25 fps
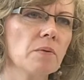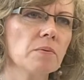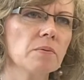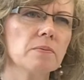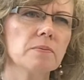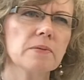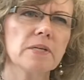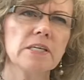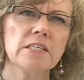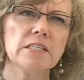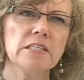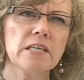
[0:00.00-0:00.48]

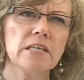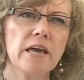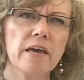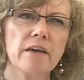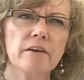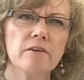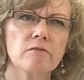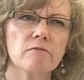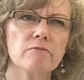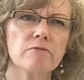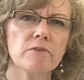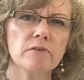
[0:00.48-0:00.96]

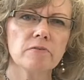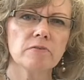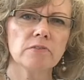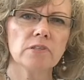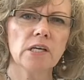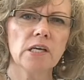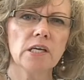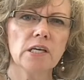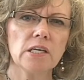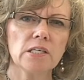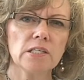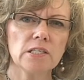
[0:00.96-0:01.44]
10 or
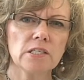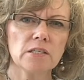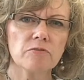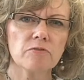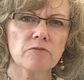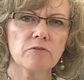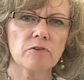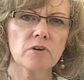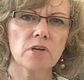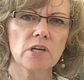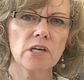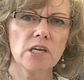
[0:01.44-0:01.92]
15
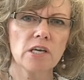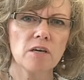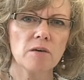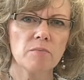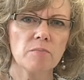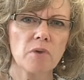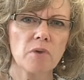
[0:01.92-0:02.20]
different